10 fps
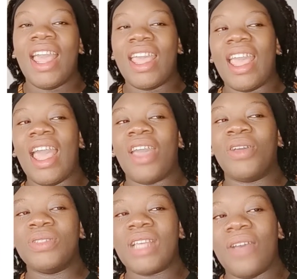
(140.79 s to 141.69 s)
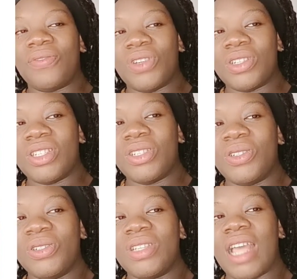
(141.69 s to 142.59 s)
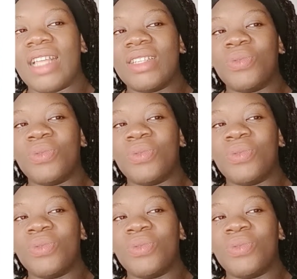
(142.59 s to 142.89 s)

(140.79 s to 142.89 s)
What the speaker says: I also have trust issues, and